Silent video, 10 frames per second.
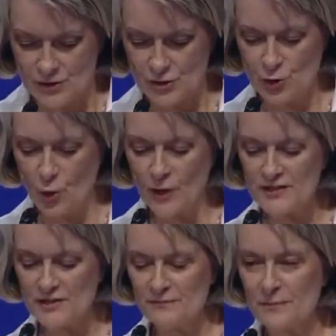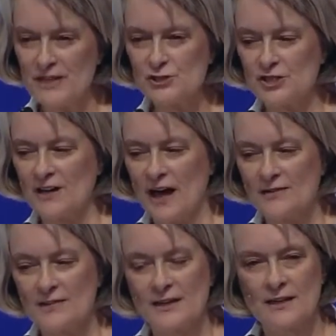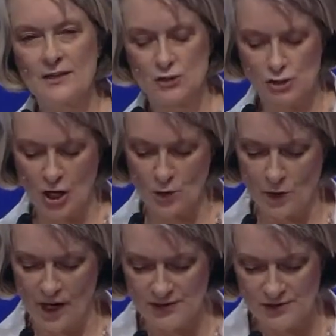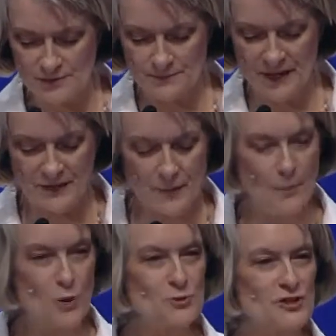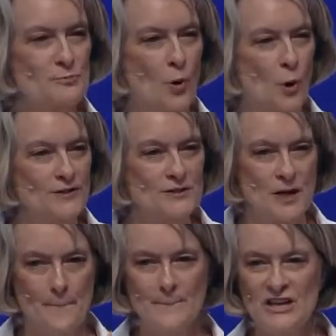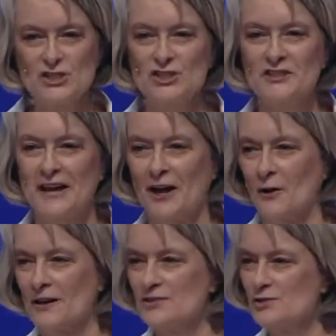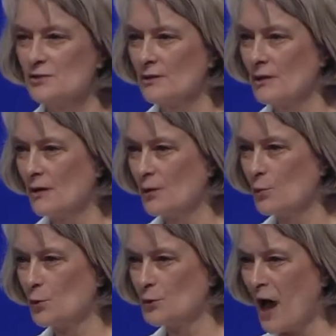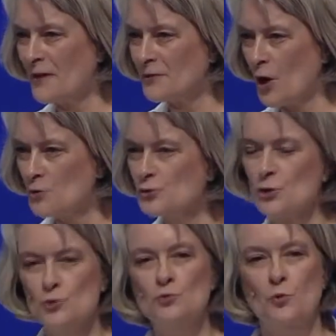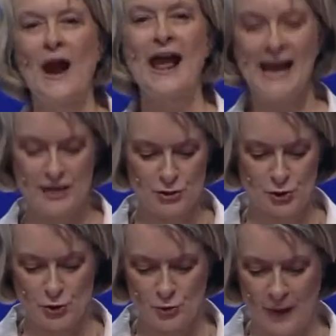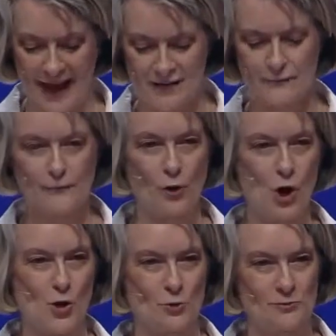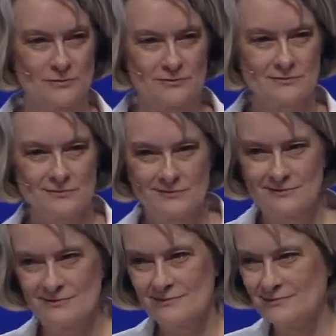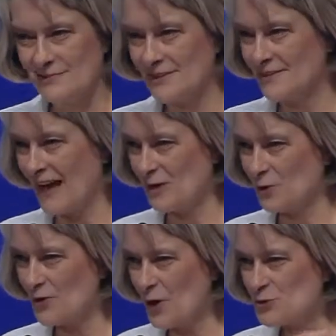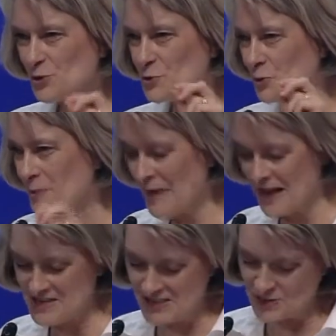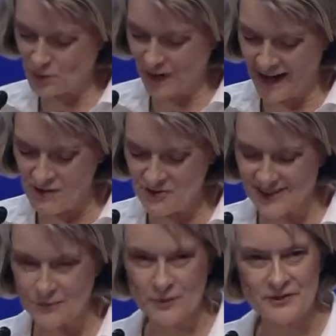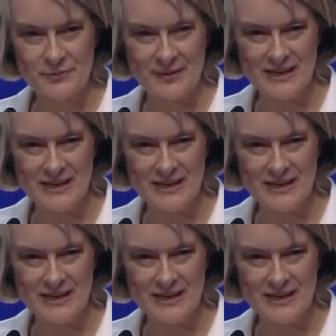Stories of mission, I think, show us that the most important missionaries were not those who ran to and fro. They were those who remained grounded with the